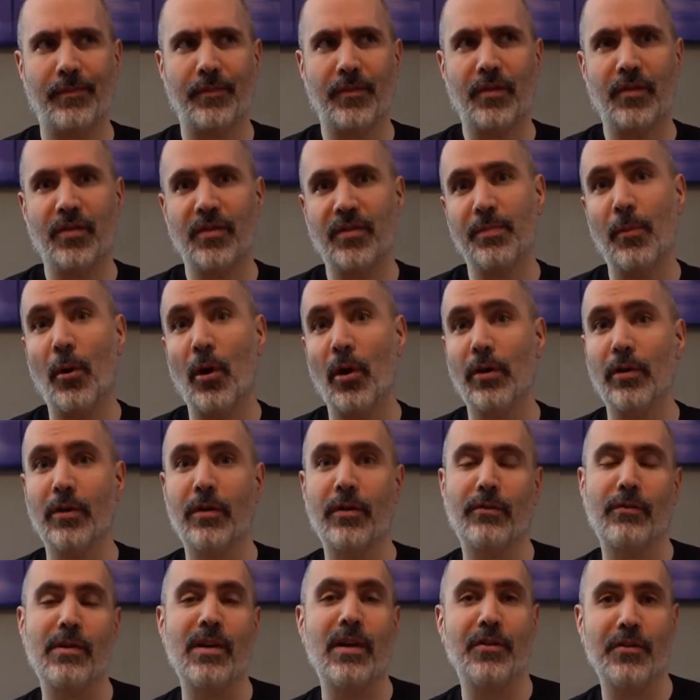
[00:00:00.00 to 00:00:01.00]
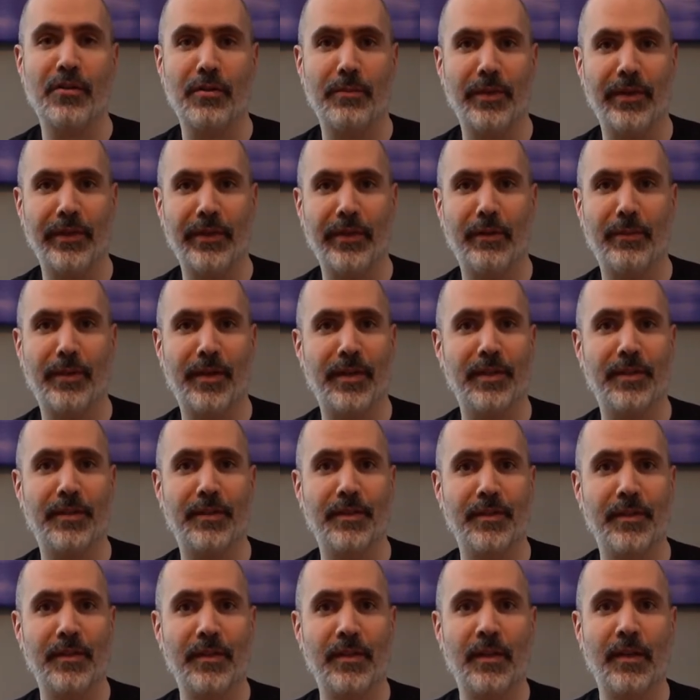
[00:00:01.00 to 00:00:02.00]
smaller 300 milliliter
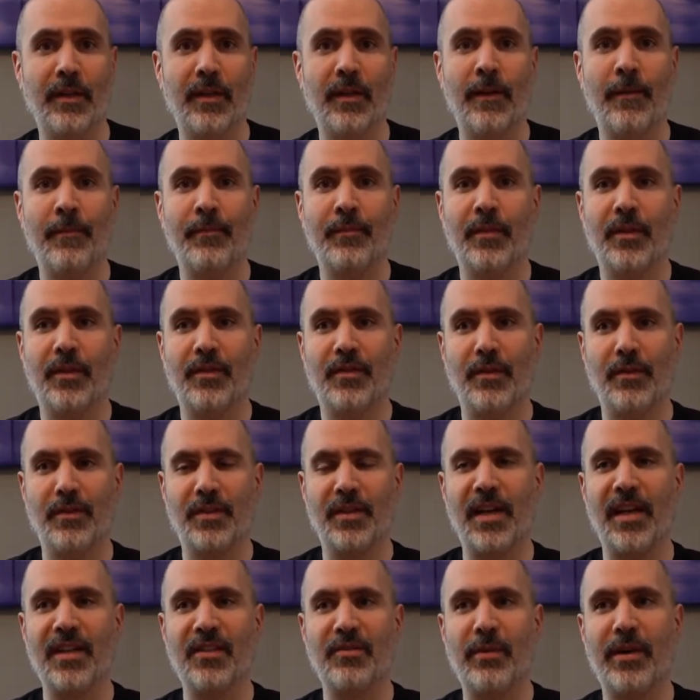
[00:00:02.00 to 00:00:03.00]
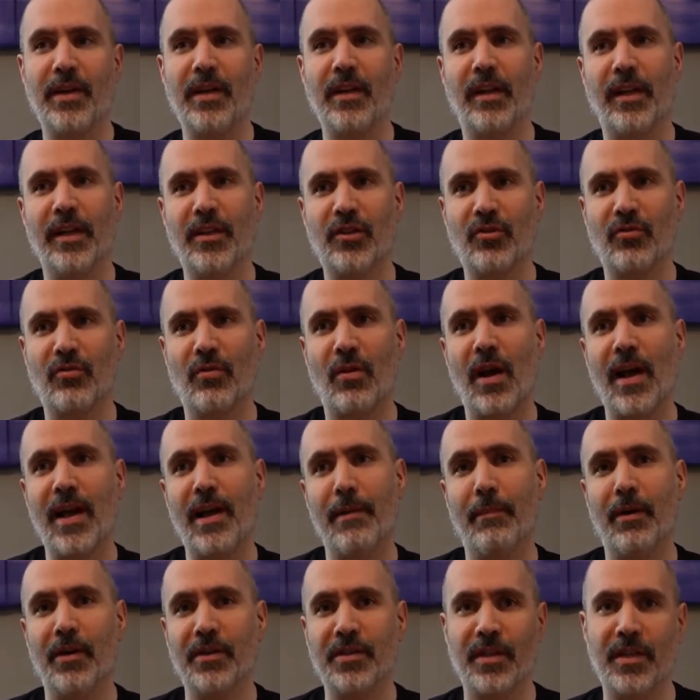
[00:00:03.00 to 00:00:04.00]
bottles. So it's a nice way to like try a
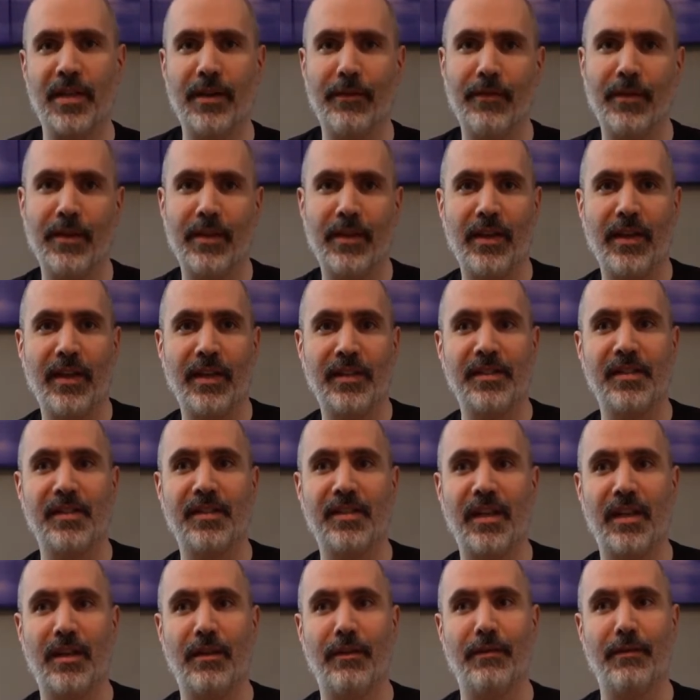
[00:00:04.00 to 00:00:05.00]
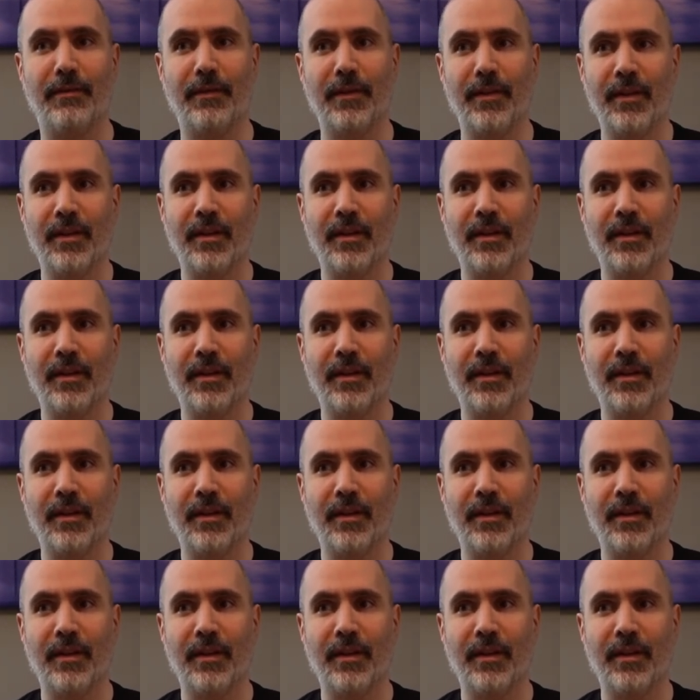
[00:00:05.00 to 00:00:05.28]
bunch of different things instead of,